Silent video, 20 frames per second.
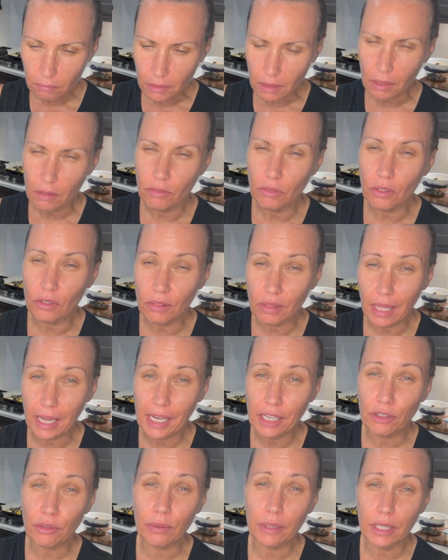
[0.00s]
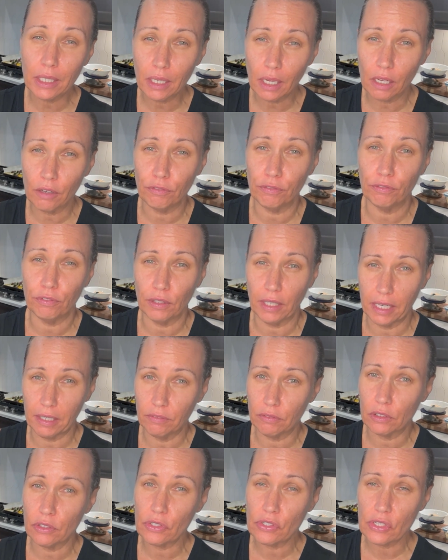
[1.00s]
The layering of
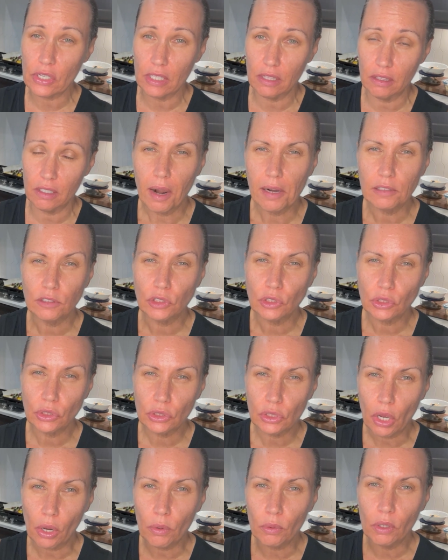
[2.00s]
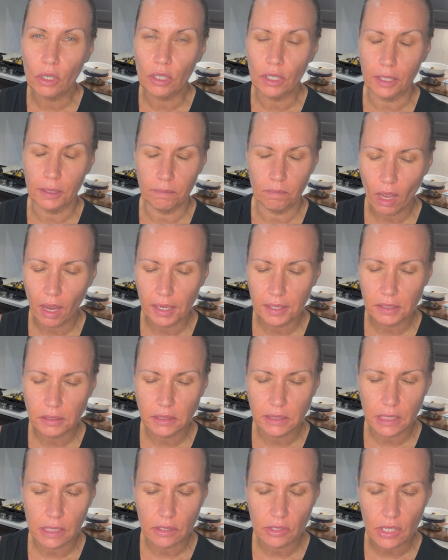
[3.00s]
flavors in there is so good. I can
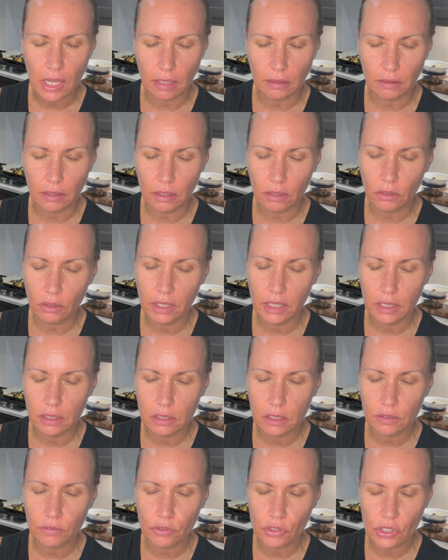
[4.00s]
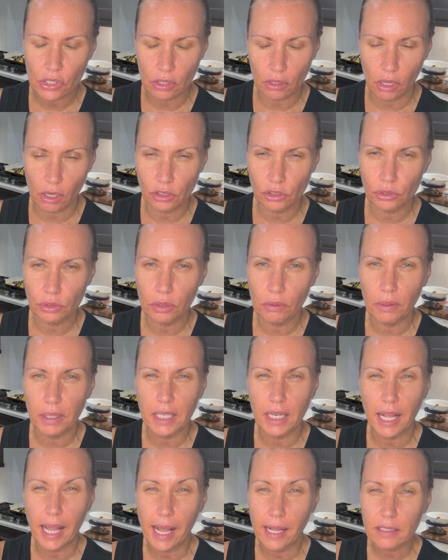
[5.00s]
taste that little hint of cilantro.
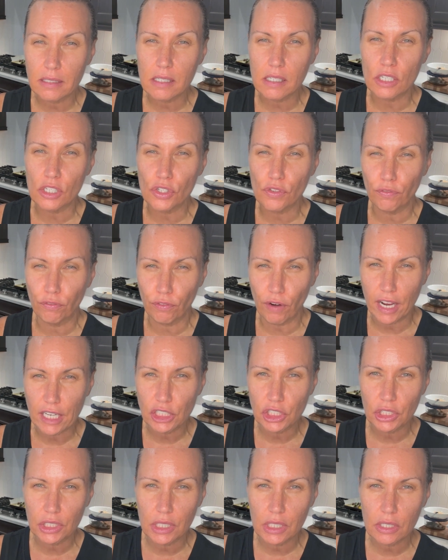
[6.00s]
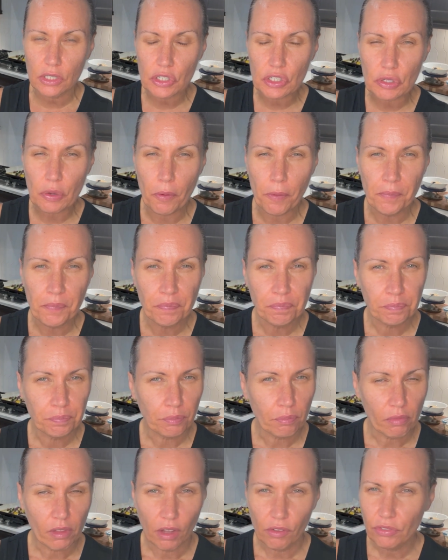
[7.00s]
It adds this freshness.
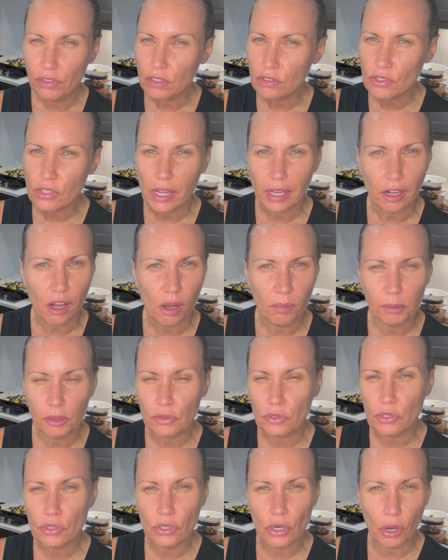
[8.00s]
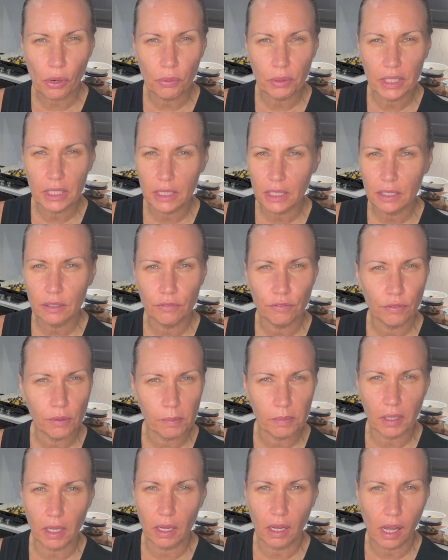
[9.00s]
There's like almost no heat
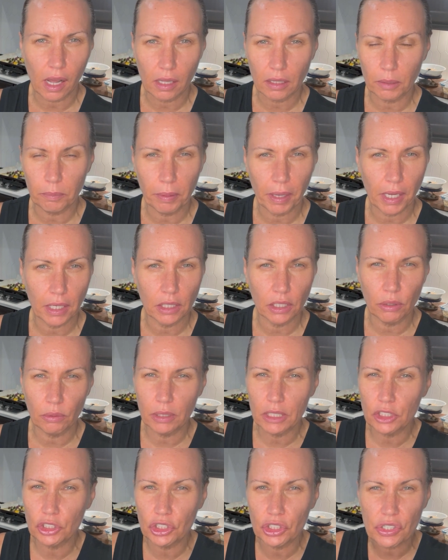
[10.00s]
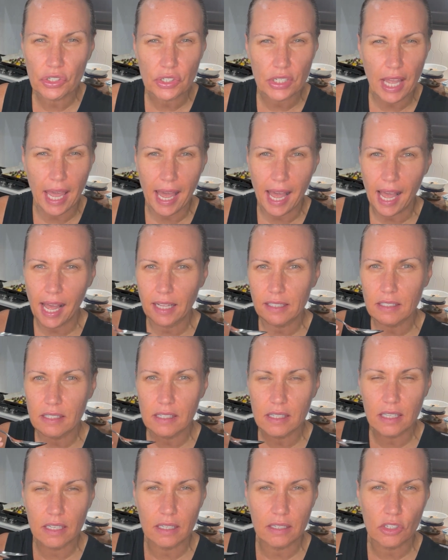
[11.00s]
from the jalapeno. It just adds
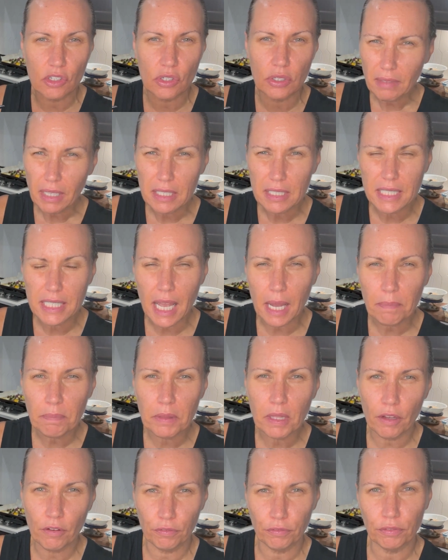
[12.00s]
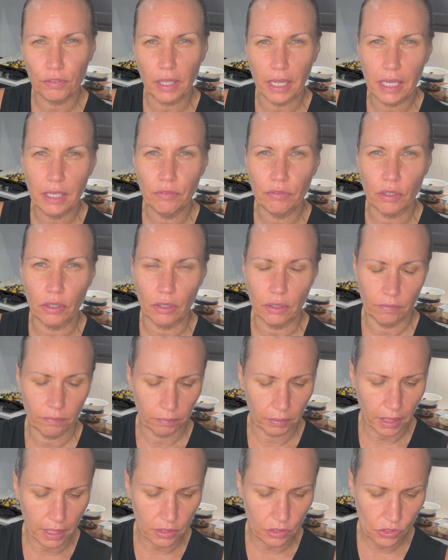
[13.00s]
this depth of flavor
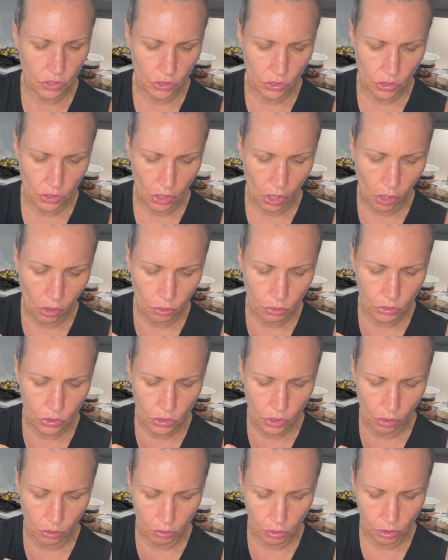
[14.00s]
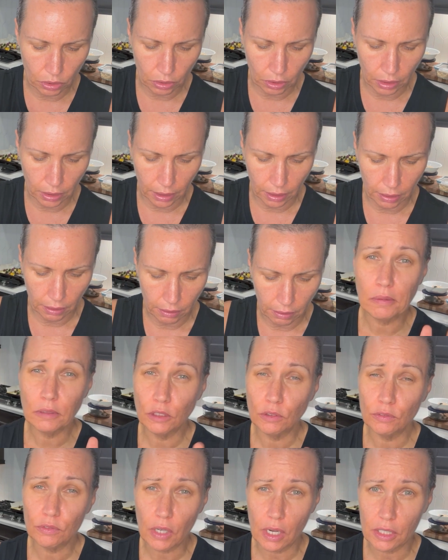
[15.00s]
that's so good.
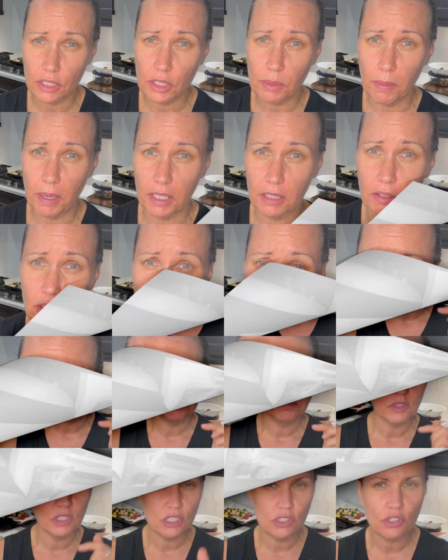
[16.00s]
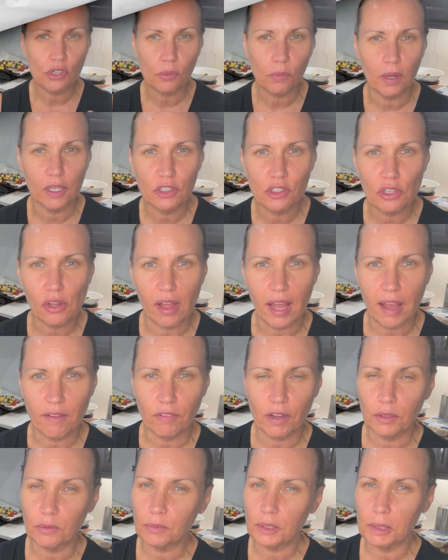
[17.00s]
You've got to make this. These are ones you'll have
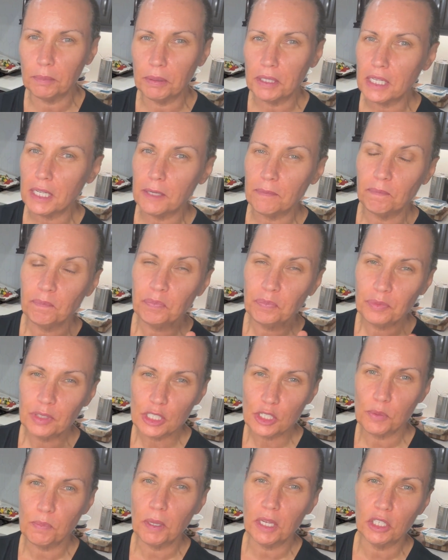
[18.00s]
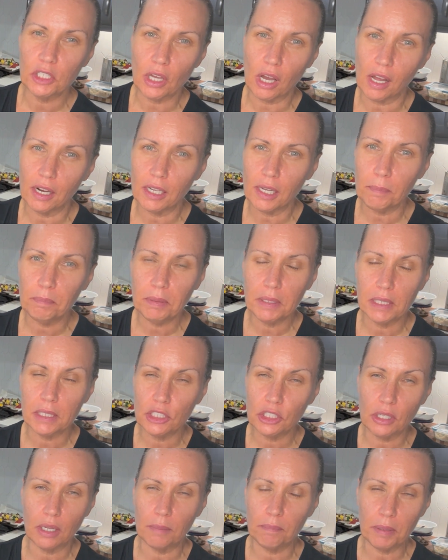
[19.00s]
on repeat. These Piñata
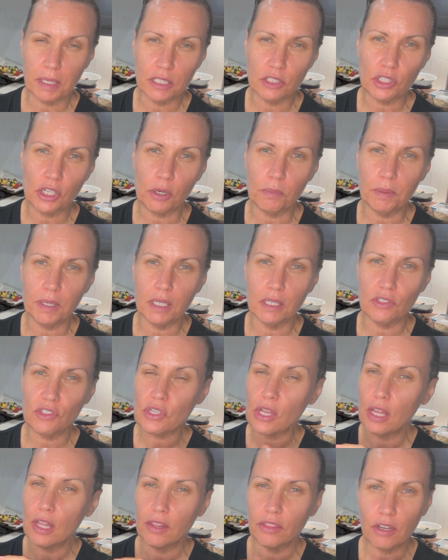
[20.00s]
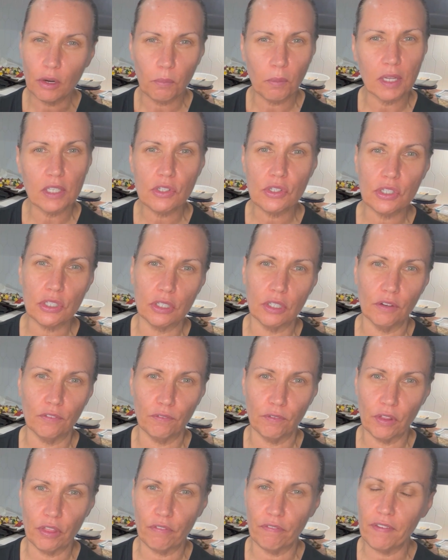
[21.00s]
Pinto Beans, they're ones to cook
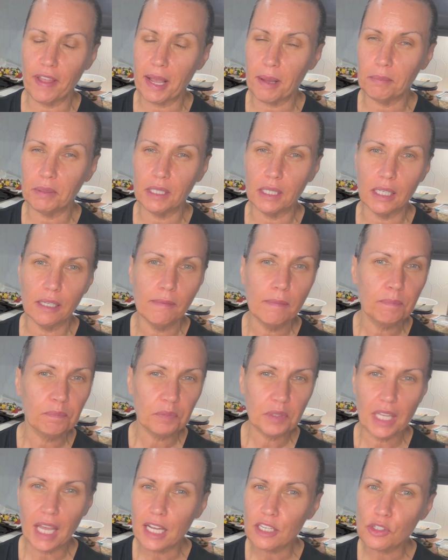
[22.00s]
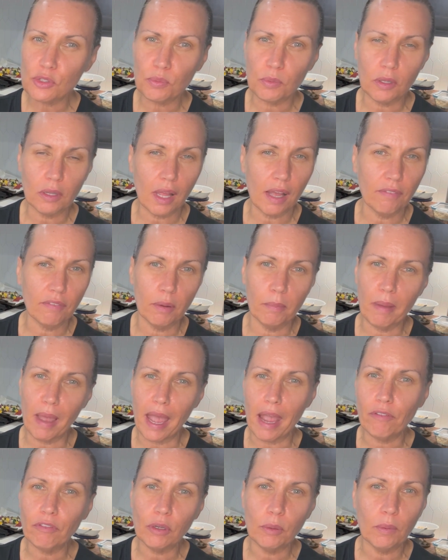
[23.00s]
for the family. Guests will love them.
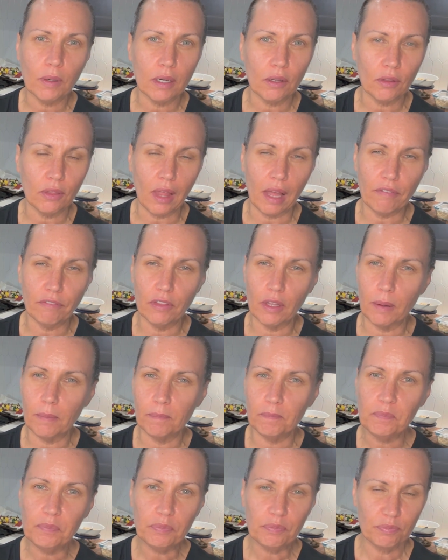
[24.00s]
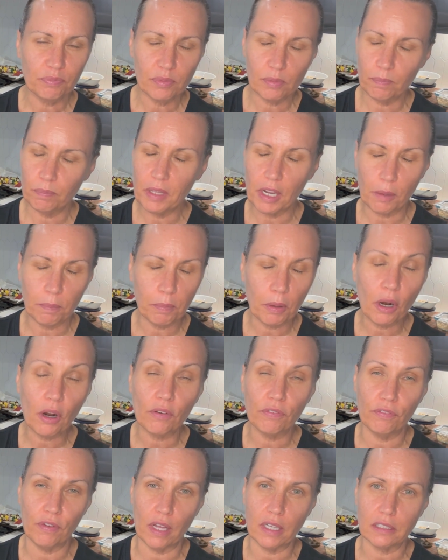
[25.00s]
Everyone will love them. They're
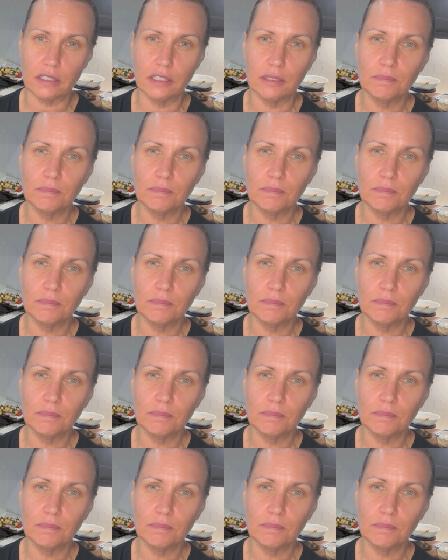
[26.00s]
perfect.